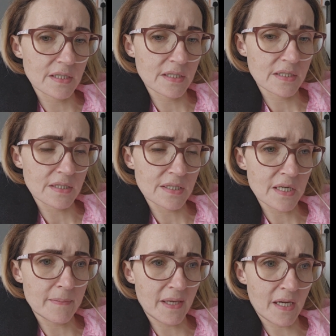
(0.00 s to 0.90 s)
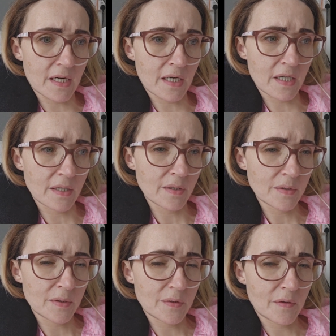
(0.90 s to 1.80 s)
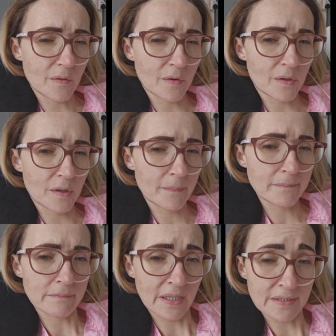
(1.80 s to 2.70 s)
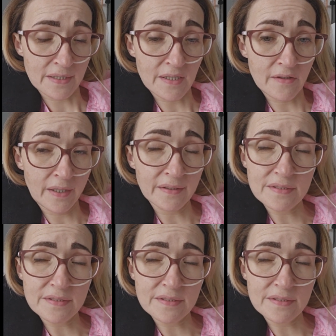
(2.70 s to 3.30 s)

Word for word: TPN on Monday night.